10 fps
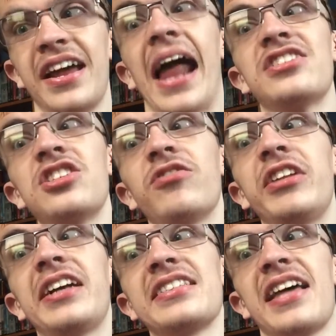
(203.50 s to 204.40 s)
I should have
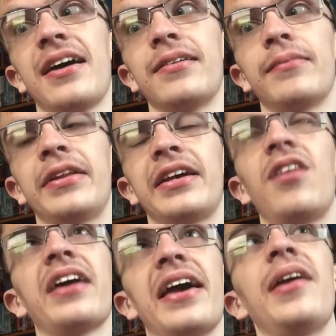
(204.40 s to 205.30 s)
realized that and been like,
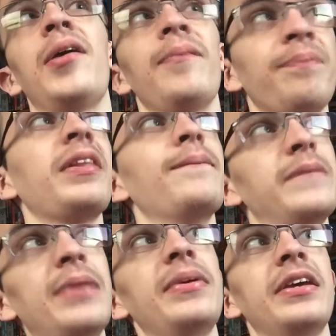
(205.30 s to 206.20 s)
okay,
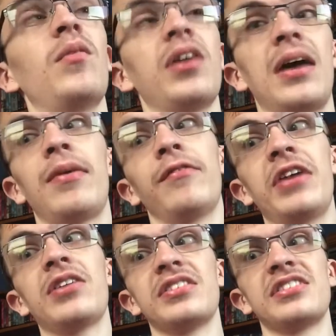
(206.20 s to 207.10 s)
maybe he won't come on
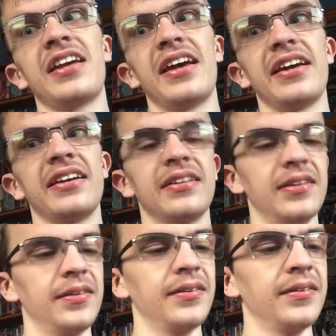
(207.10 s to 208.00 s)
Veterans Day.
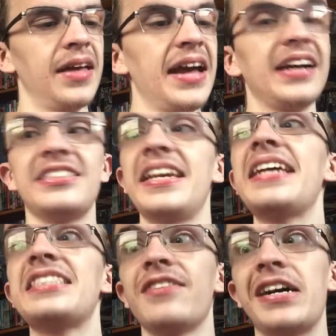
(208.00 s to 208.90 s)
Because he
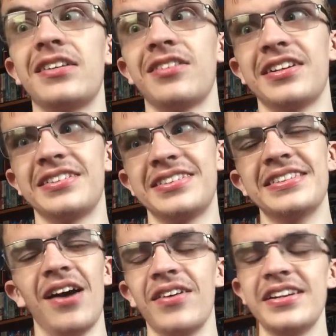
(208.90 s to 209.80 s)
is a veteran.
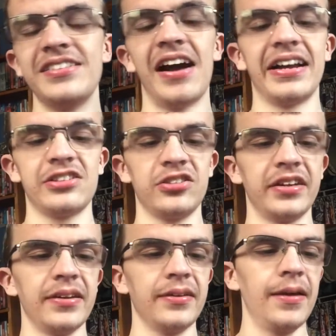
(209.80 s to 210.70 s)
No, not
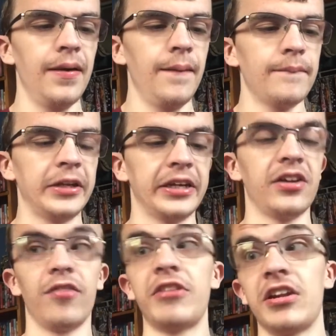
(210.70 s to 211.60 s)
actually. But, like, you
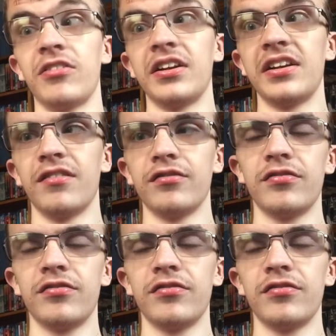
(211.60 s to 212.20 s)
know, a veteran of